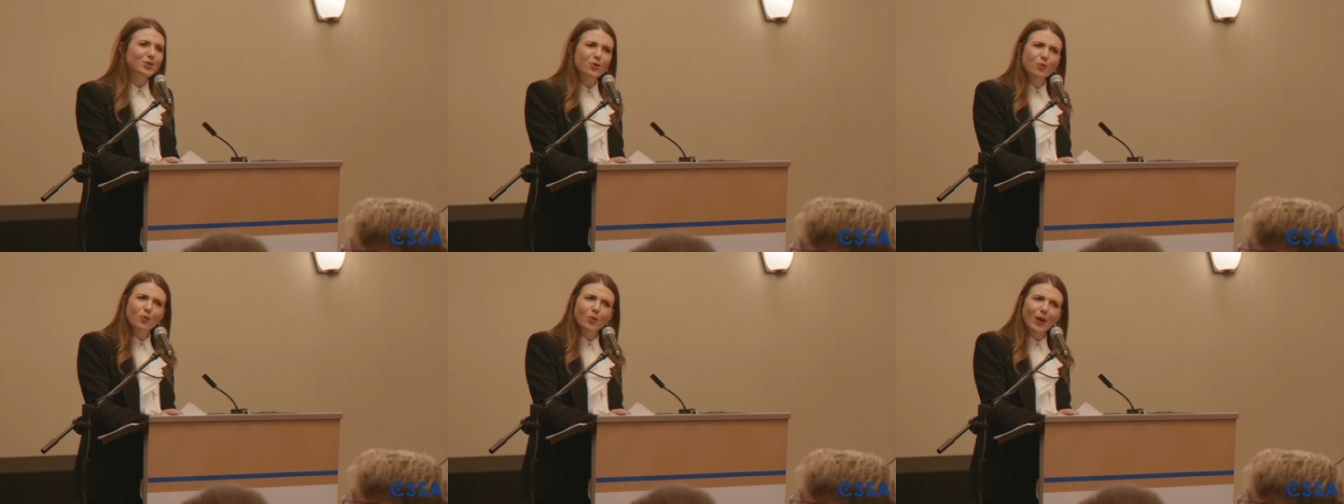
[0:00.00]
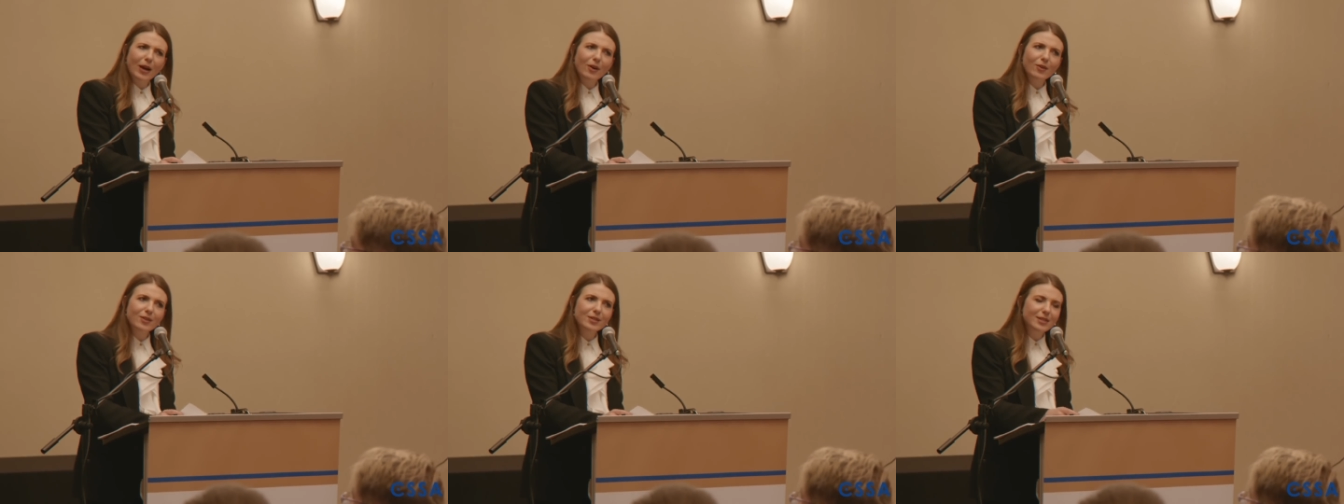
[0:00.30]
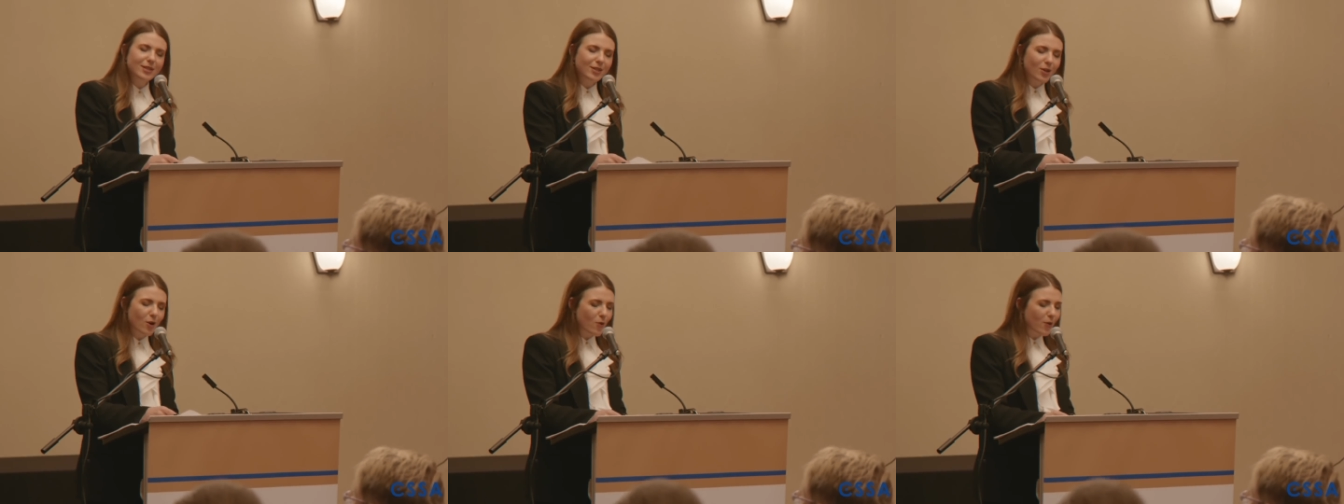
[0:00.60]
So where
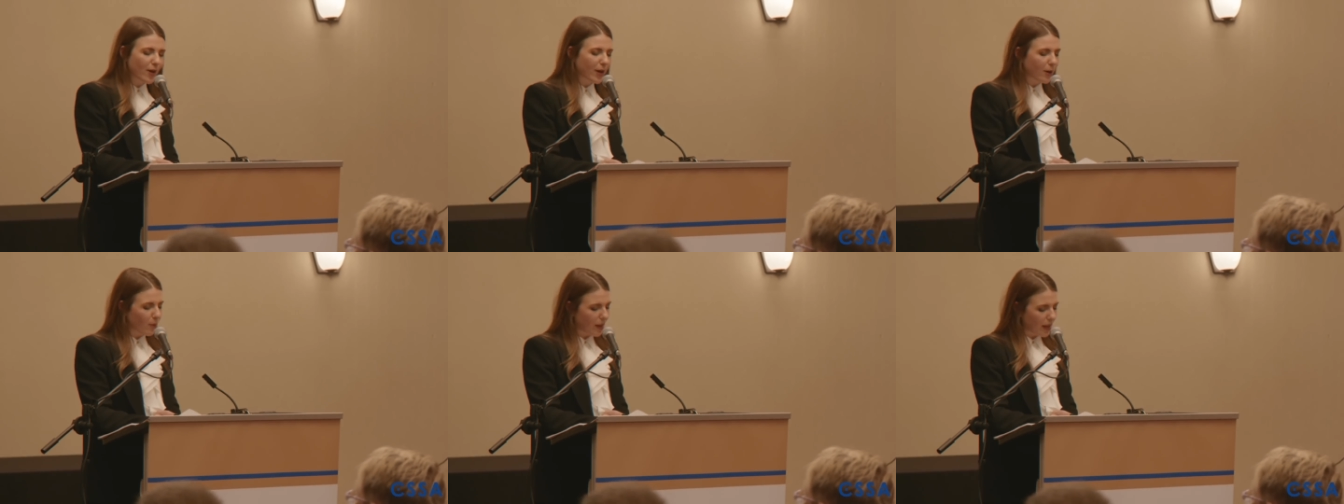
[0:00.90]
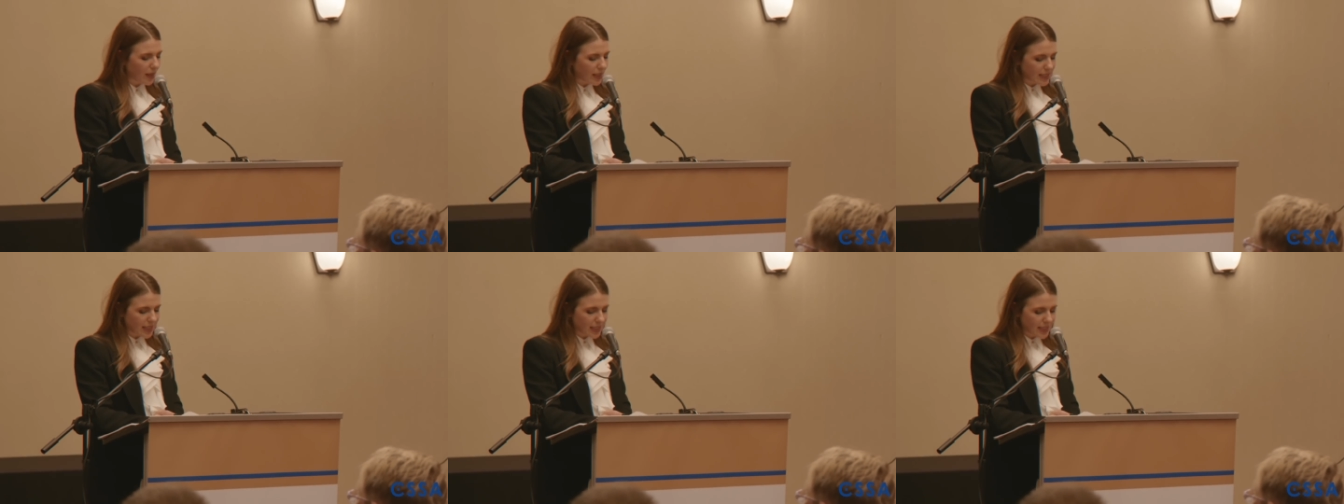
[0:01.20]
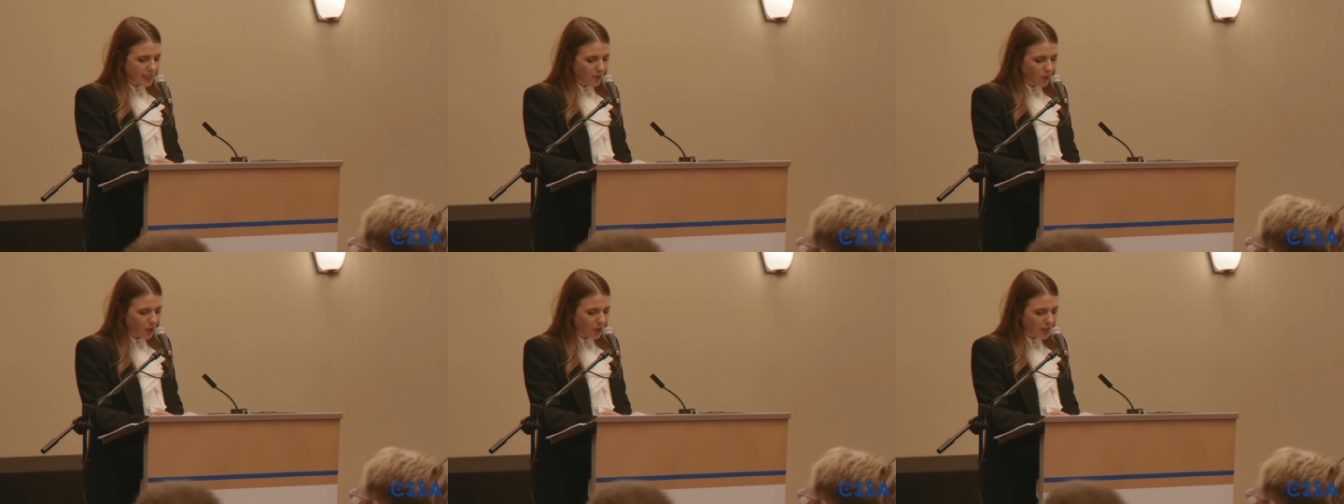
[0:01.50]
is it going? Well, I
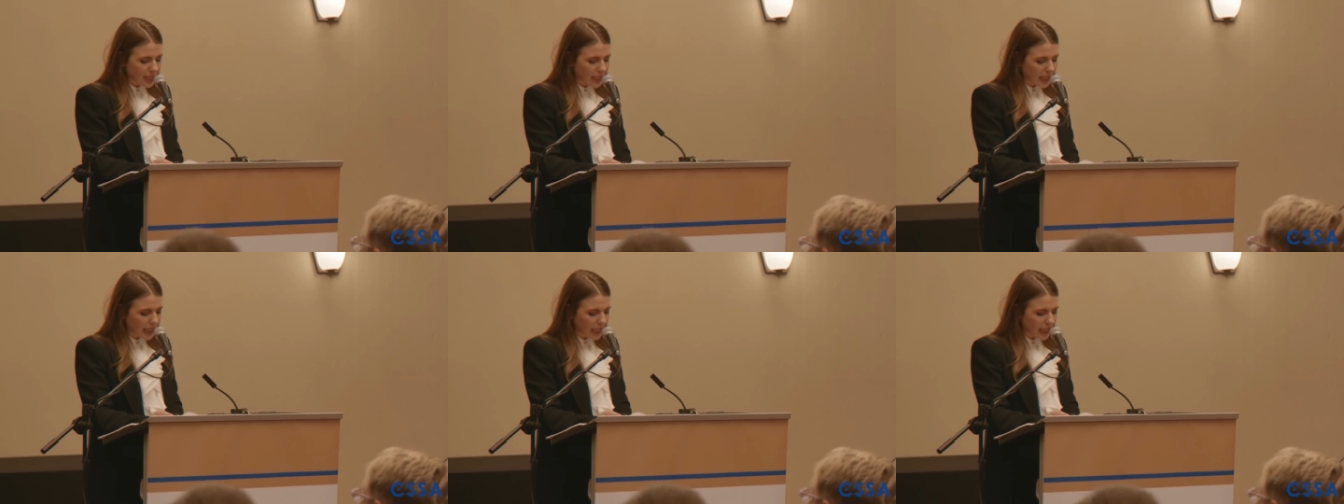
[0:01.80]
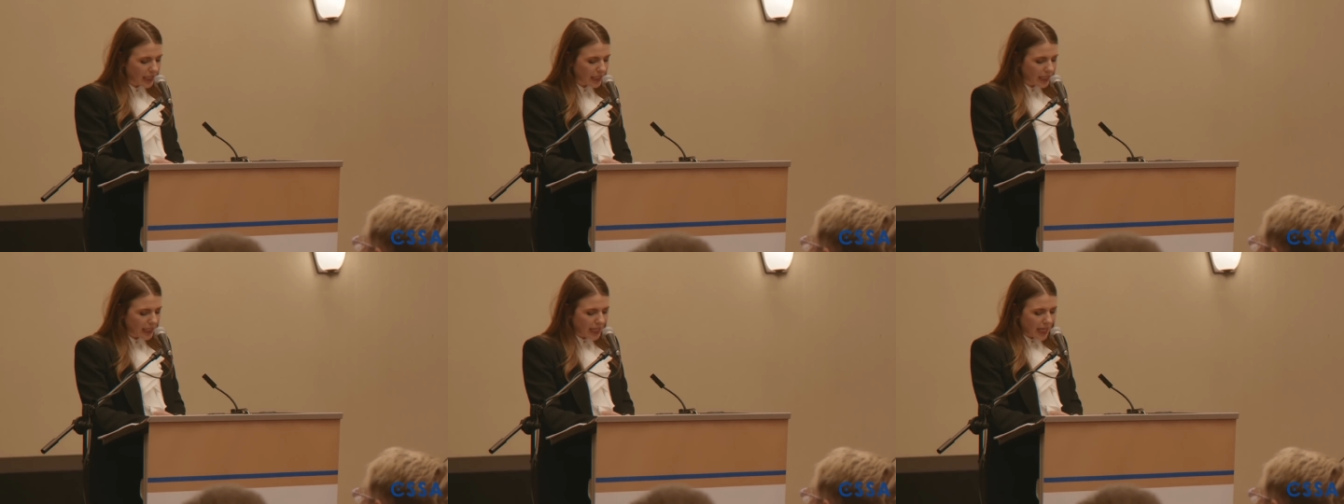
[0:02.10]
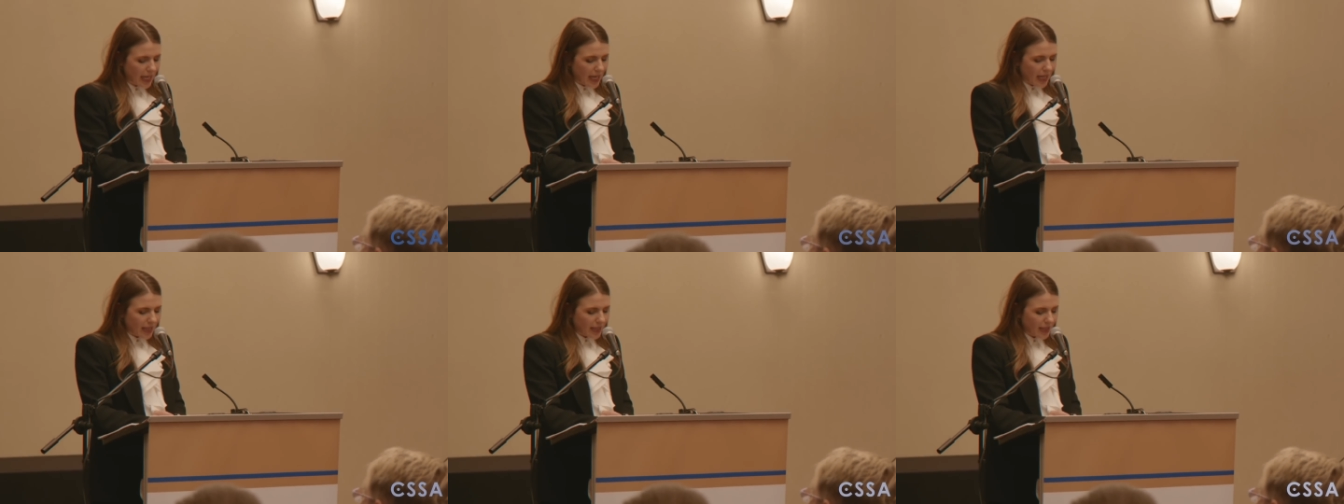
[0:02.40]
did some more digging.